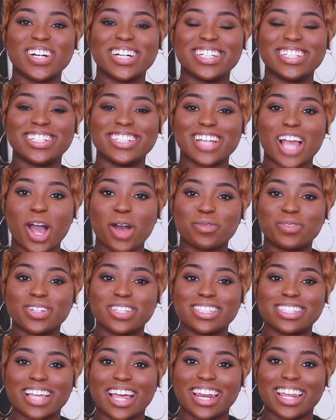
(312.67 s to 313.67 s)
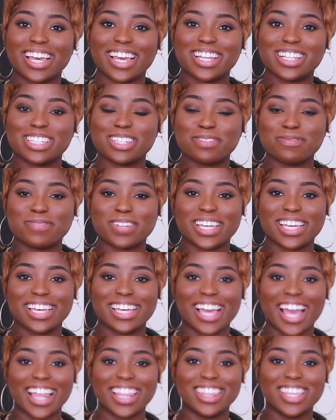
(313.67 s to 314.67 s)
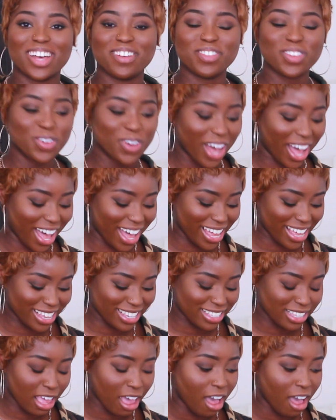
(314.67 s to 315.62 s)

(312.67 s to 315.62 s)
Good Shop for sending it to me. I love you guys.